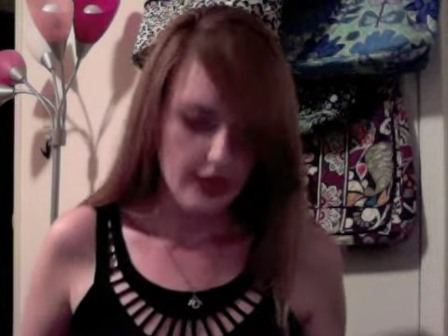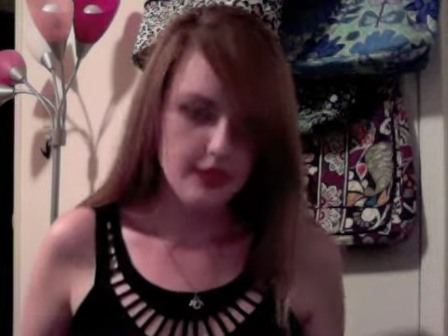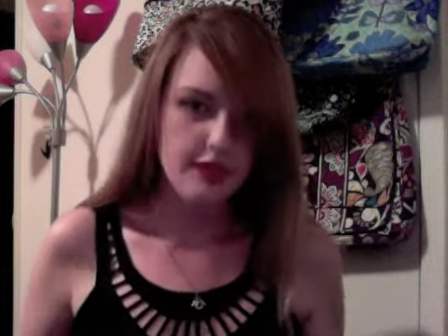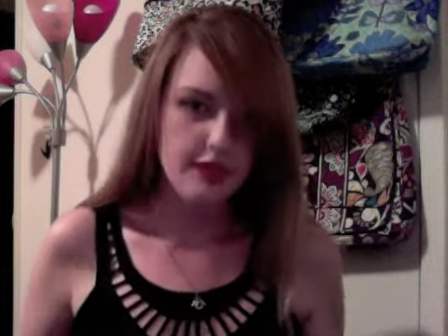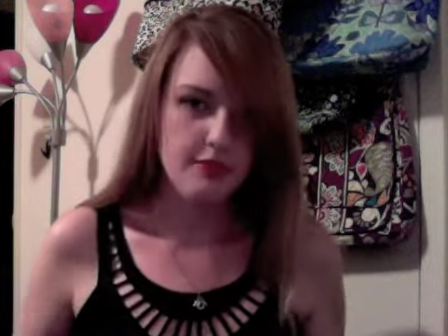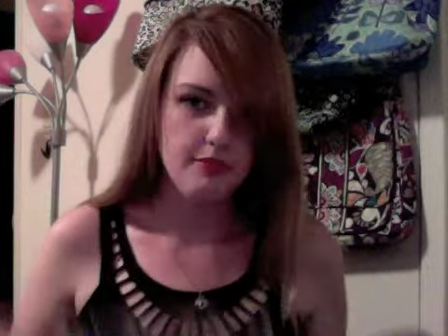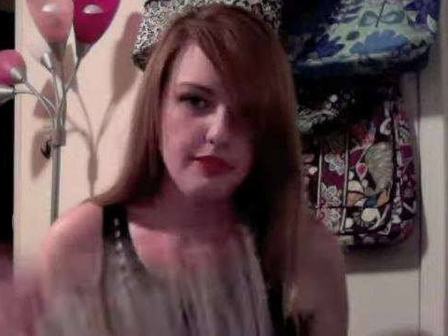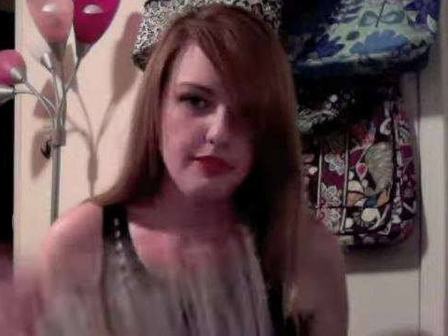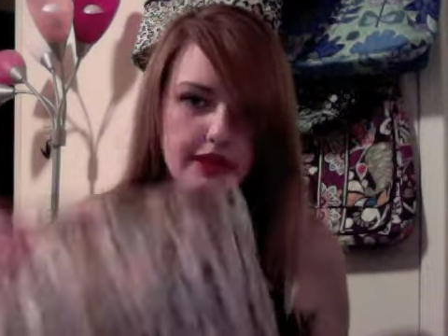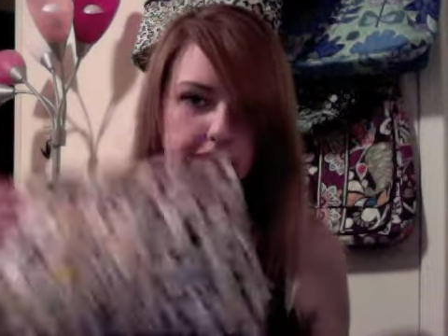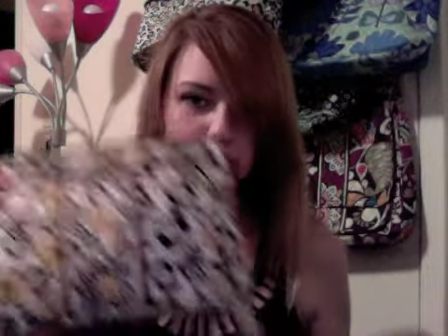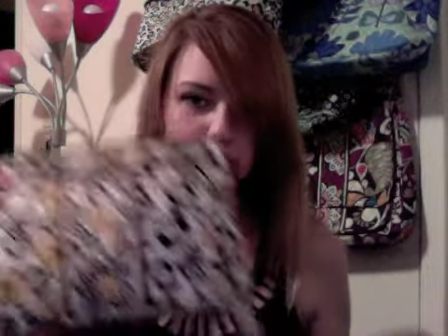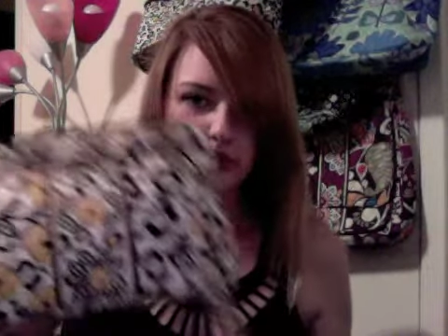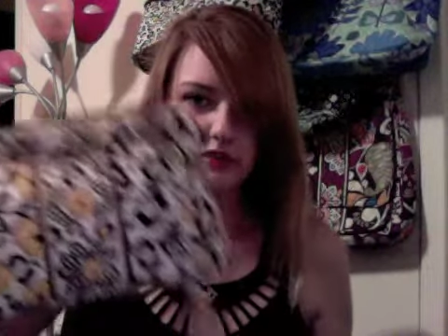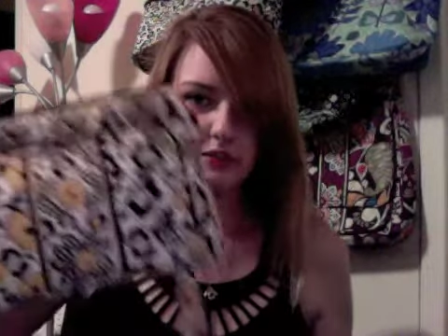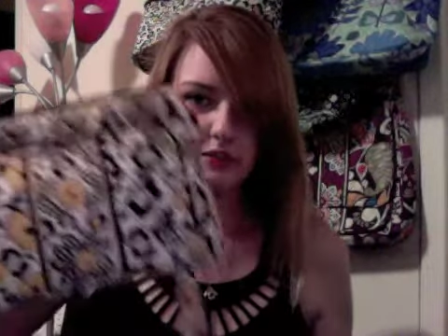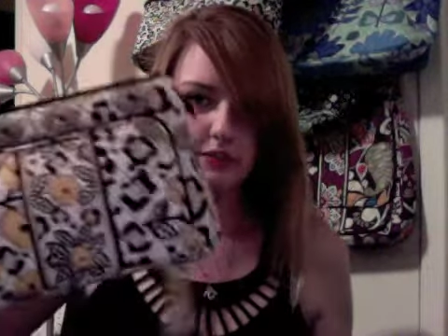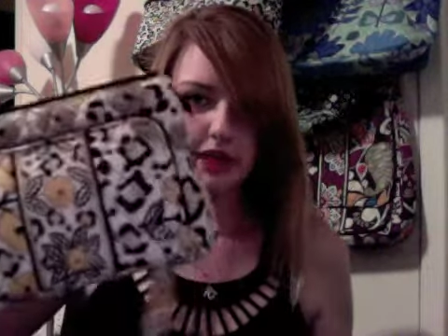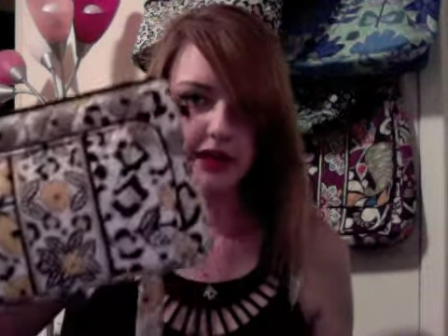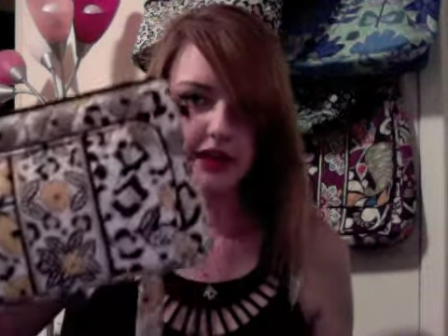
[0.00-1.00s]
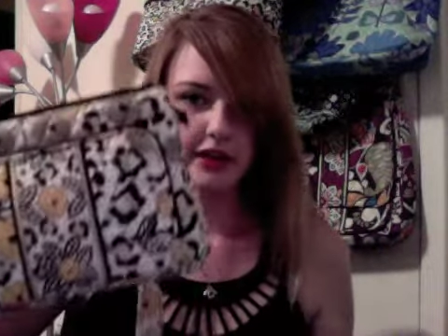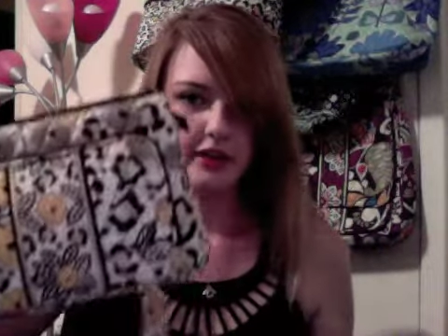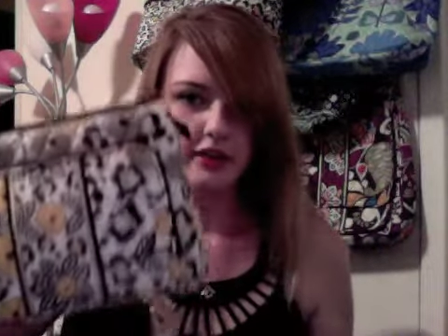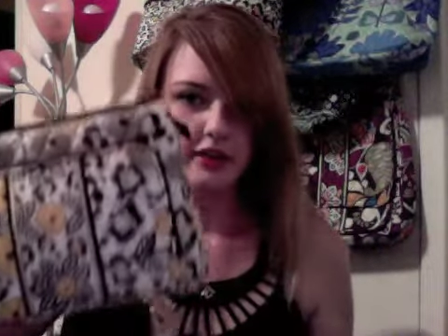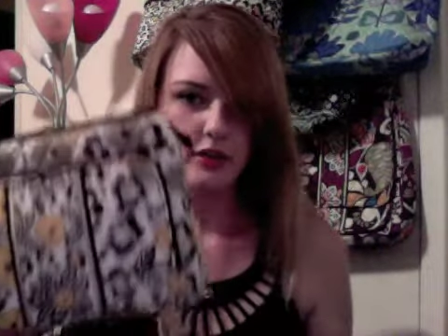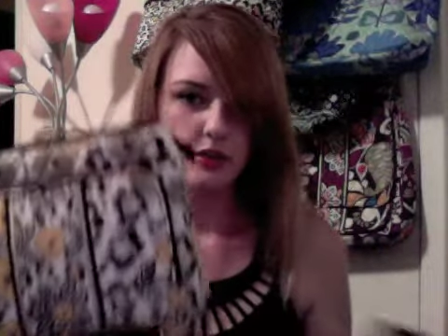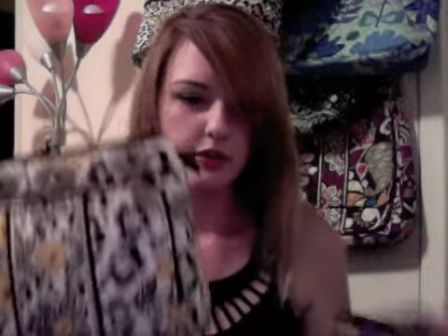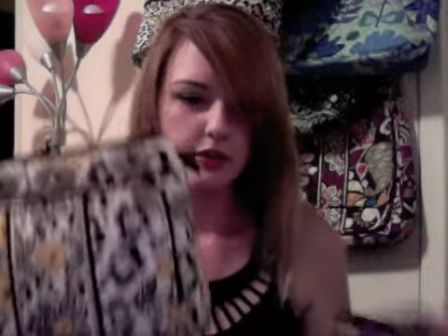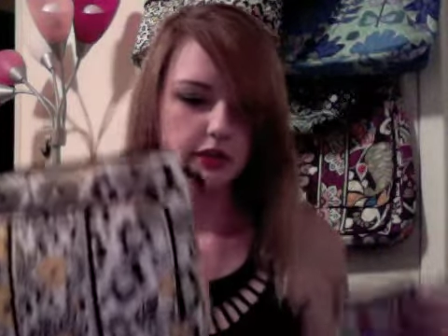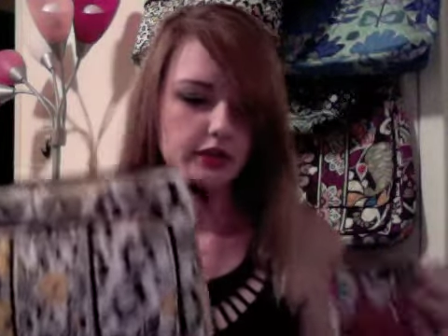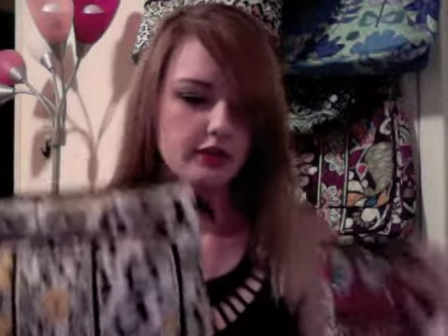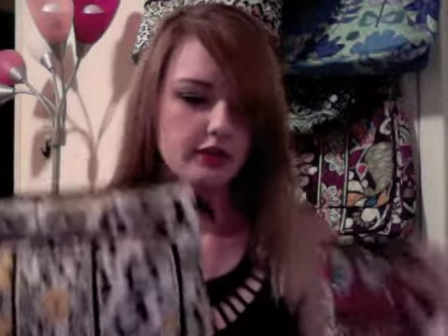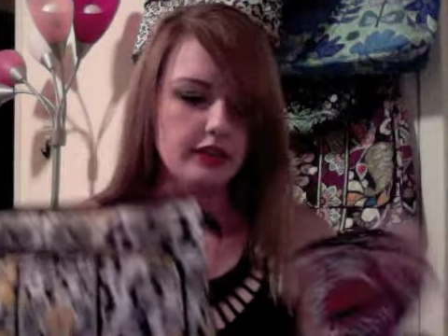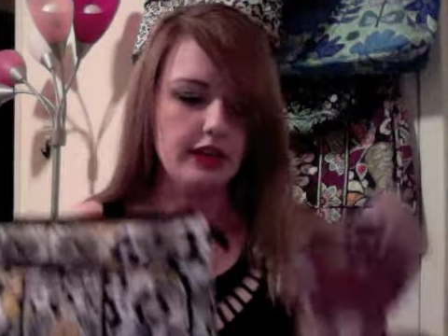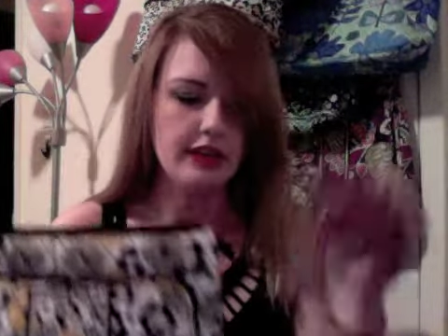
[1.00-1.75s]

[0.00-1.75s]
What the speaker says: the biggest bag in the world,